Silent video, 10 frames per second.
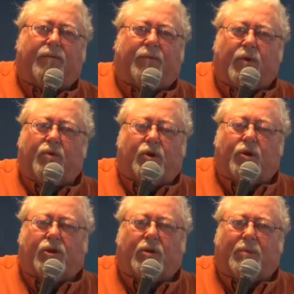few
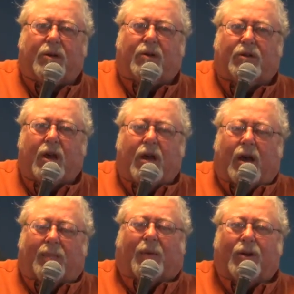churches because
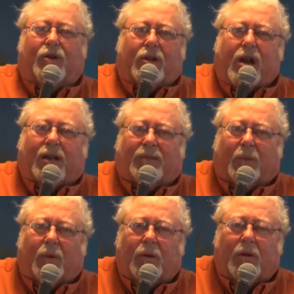I preached the gospel.